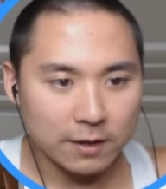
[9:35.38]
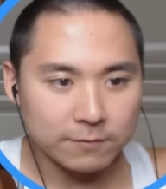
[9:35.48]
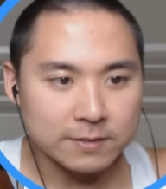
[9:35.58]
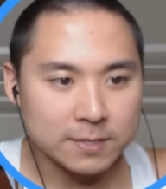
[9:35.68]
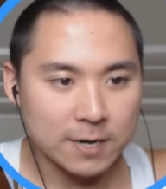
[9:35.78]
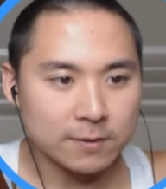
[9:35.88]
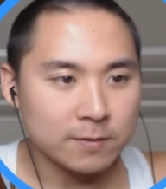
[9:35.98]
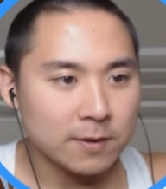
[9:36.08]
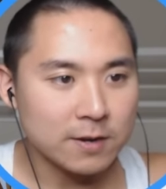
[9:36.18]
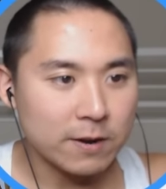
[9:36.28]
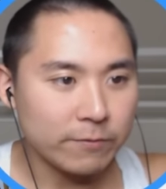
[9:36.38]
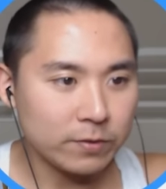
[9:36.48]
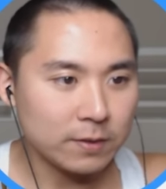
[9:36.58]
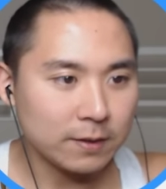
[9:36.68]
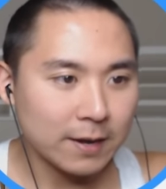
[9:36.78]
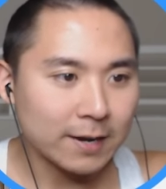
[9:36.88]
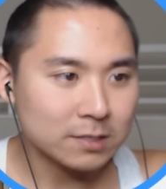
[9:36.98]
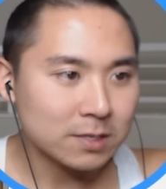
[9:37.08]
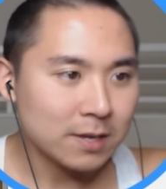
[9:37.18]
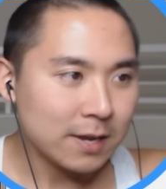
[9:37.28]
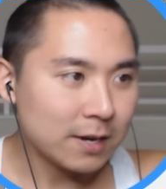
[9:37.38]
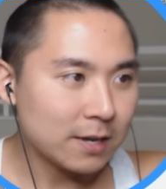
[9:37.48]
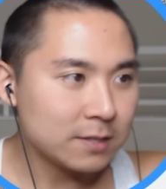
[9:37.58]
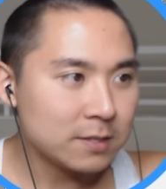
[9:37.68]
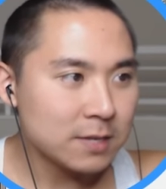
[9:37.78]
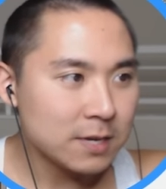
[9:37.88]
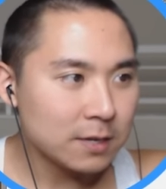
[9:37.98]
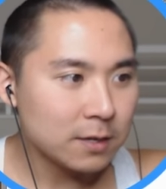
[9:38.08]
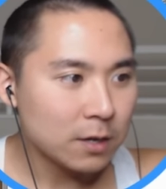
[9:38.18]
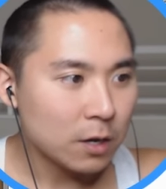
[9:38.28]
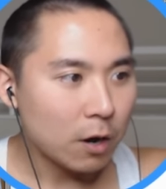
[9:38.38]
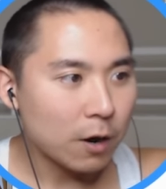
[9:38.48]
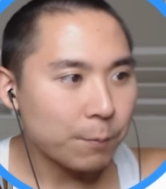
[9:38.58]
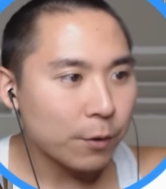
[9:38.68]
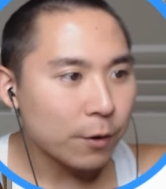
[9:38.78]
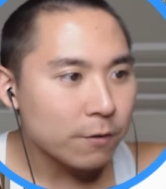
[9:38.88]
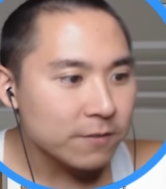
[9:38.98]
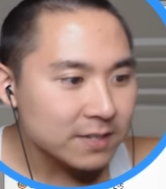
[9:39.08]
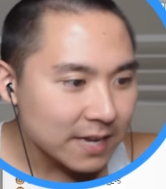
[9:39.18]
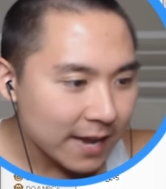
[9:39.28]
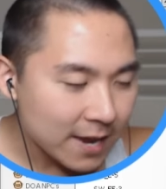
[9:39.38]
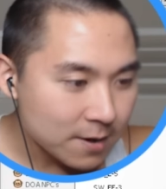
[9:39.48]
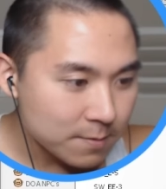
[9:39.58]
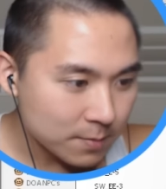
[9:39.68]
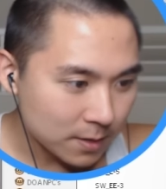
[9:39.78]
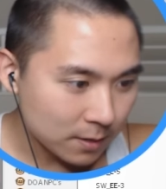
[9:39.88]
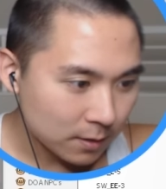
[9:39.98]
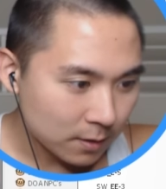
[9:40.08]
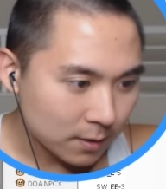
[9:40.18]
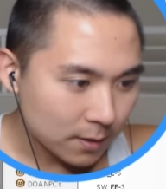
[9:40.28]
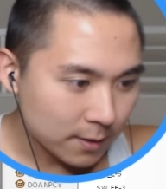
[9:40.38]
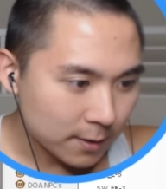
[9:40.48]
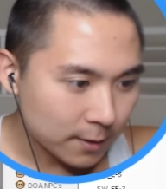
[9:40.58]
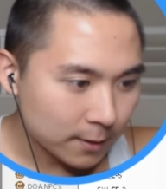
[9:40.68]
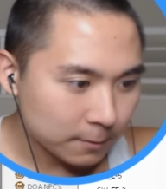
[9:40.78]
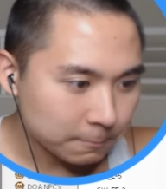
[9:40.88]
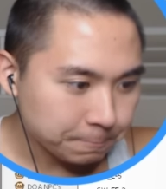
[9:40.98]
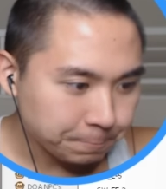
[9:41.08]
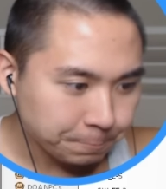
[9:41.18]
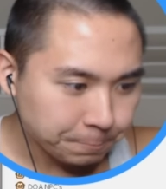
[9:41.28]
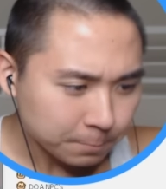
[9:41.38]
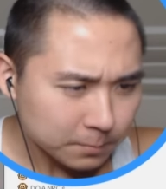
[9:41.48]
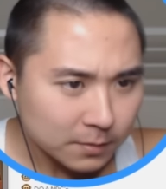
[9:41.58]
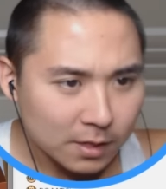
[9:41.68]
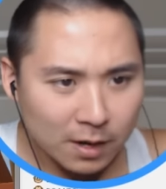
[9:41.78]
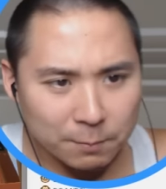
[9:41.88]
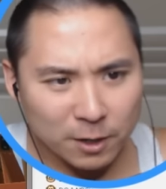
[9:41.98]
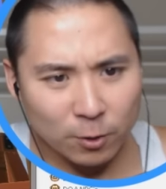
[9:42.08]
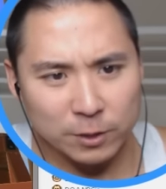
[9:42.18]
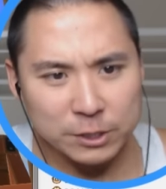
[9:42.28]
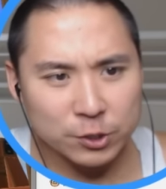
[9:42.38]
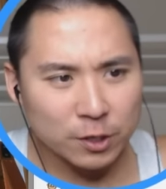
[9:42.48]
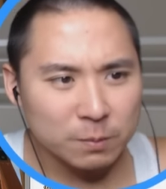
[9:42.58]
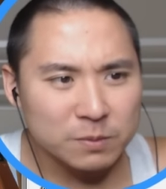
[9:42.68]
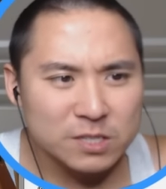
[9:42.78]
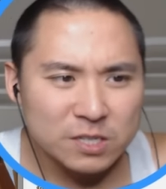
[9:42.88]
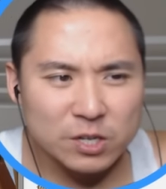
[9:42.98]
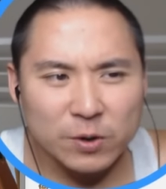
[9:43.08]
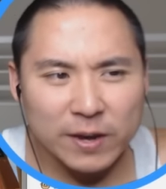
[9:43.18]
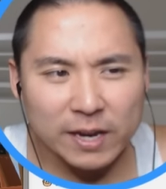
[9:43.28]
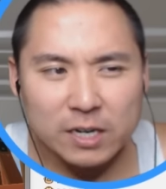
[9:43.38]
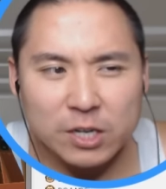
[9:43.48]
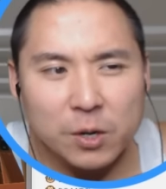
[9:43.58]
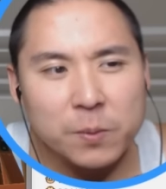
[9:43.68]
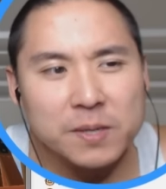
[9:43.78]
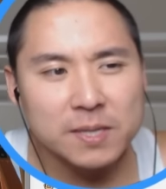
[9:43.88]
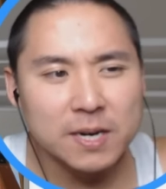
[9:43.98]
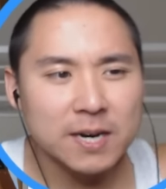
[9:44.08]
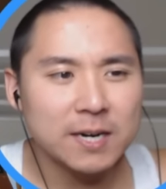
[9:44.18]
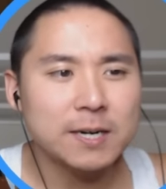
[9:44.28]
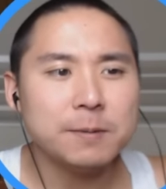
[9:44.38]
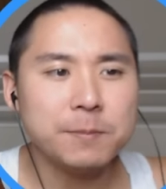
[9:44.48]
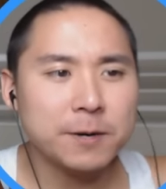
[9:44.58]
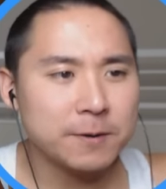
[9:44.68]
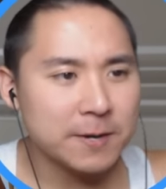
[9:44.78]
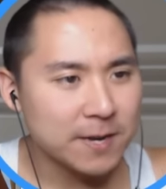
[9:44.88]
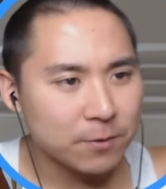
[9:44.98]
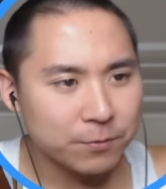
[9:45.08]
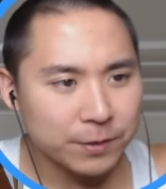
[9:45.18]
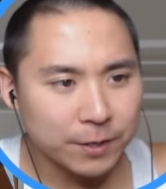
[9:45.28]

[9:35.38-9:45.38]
life and death and everything, guys. And I think our perfect enemy um, I'm not quite sure. I'm just gonna go ahead and go with uh, Marionette over